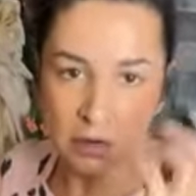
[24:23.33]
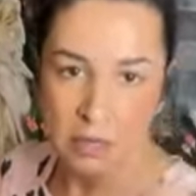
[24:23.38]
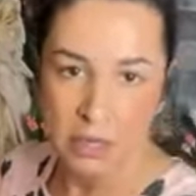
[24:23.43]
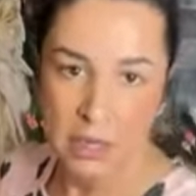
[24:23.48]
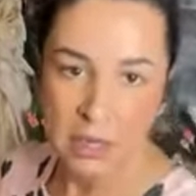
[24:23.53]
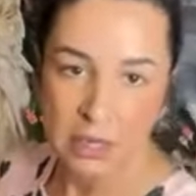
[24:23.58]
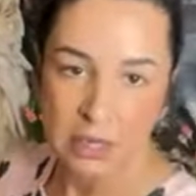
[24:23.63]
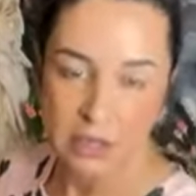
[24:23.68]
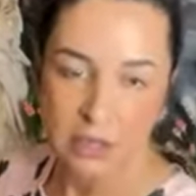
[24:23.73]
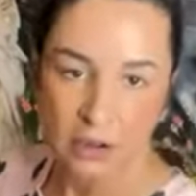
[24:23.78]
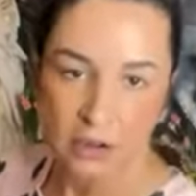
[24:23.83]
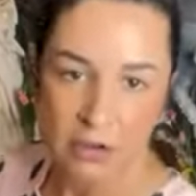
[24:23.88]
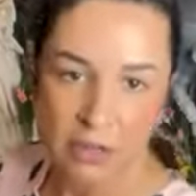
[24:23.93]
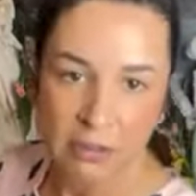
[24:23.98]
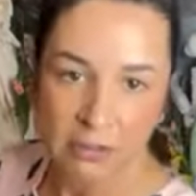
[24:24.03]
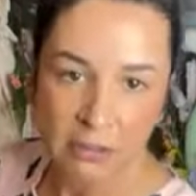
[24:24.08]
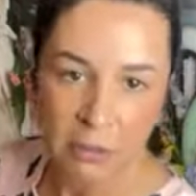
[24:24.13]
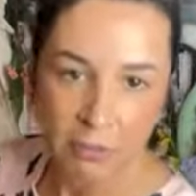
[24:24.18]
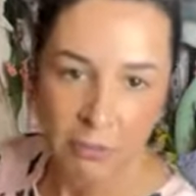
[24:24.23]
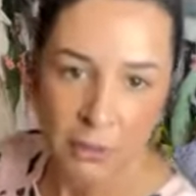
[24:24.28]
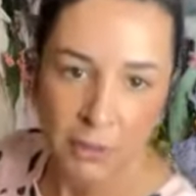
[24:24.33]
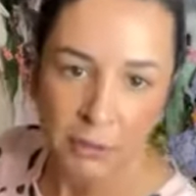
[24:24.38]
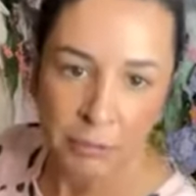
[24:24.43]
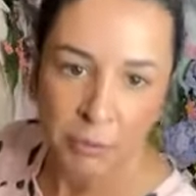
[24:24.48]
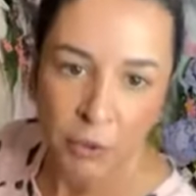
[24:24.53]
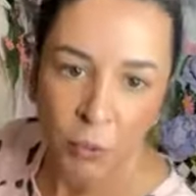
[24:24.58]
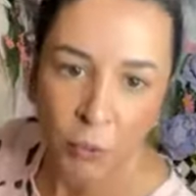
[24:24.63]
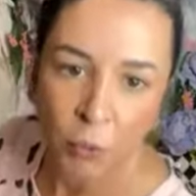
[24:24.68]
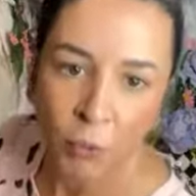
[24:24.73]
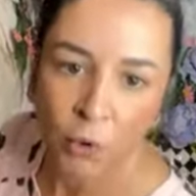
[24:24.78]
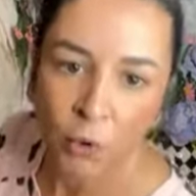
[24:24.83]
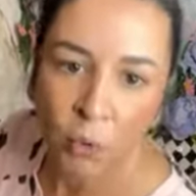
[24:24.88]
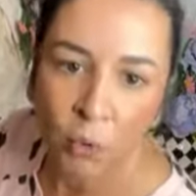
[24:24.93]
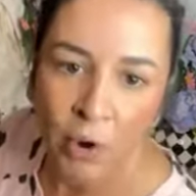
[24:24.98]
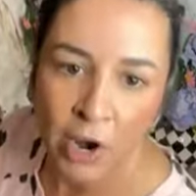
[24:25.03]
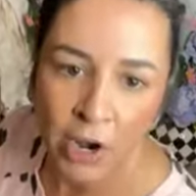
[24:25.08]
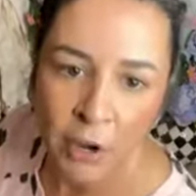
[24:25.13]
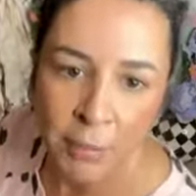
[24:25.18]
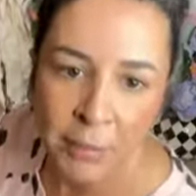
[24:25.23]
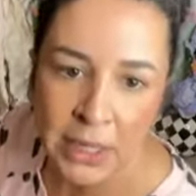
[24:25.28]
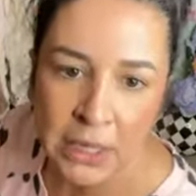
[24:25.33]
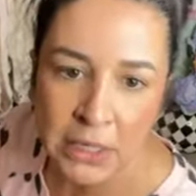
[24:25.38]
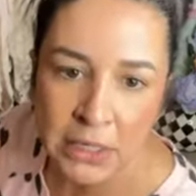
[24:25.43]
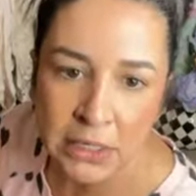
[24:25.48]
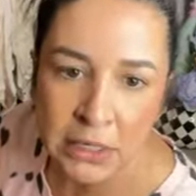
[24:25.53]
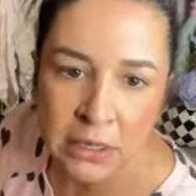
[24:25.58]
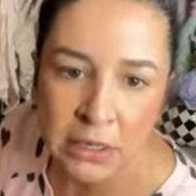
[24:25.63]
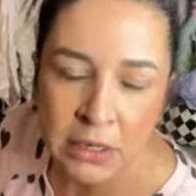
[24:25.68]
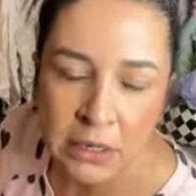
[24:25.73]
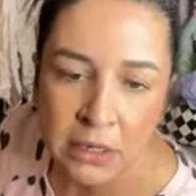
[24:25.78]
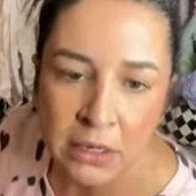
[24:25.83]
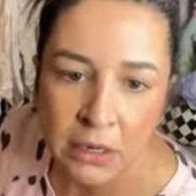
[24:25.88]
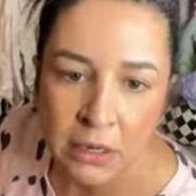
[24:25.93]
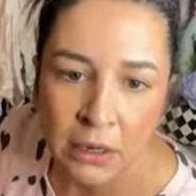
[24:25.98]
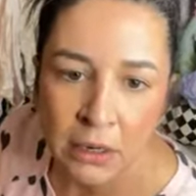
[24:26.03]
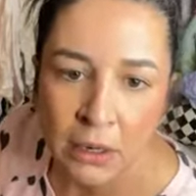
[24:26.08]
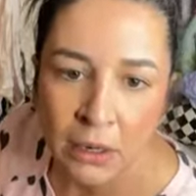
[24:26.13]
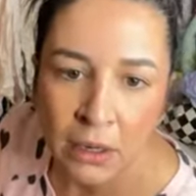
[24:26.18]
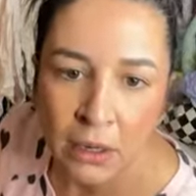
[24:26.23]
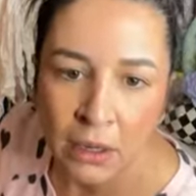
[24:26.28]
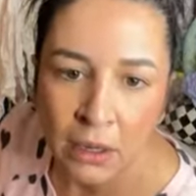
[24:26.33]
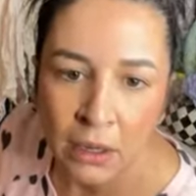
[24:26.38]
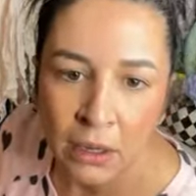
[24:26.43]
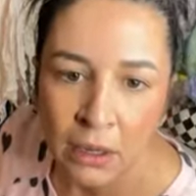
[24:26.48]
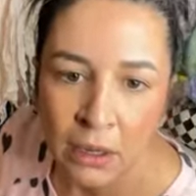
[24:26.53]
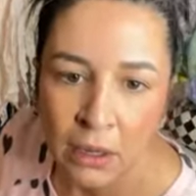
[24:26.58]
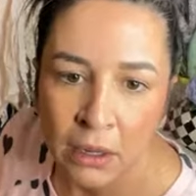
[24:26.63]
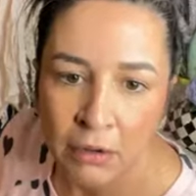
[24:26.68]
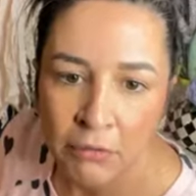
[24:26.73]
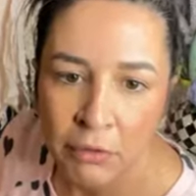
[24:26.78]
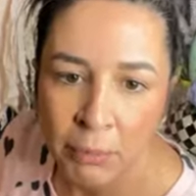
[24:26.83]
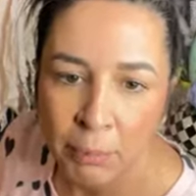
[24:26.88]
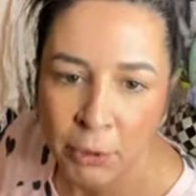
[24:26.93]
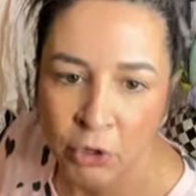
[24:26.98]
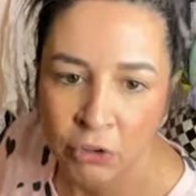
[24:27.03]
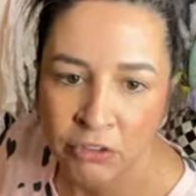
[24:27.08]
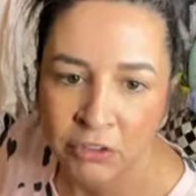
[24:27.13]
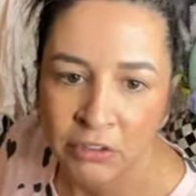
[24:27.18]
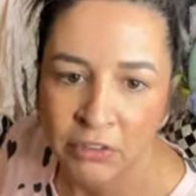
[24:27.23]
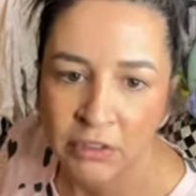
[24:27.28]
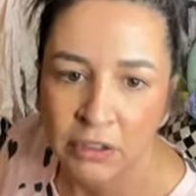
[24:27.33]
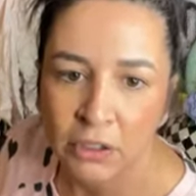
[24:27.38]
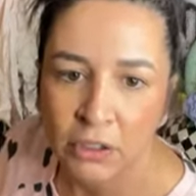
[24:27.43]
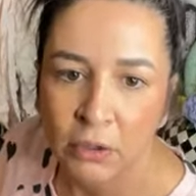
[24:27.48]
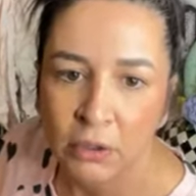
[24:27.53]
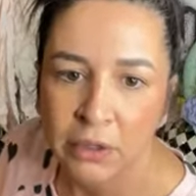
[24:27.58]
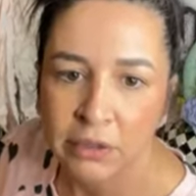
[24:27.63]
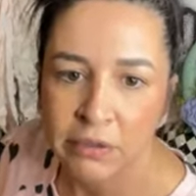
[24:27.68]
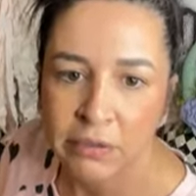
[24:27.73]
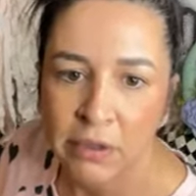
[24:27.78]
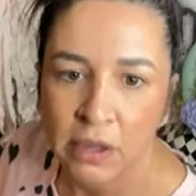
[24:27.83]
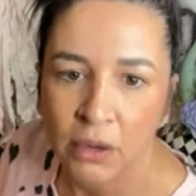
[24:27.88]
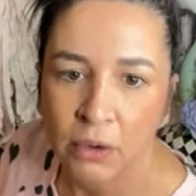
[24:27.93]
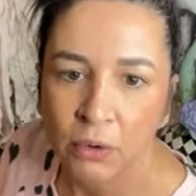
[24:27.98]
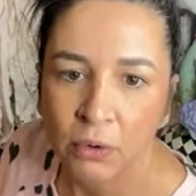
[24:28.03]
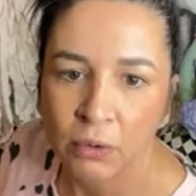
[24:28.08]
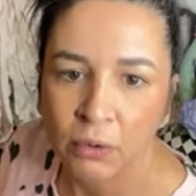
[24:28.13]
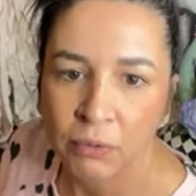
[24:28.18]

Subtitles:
And there is a minimum requirement of purchasing also.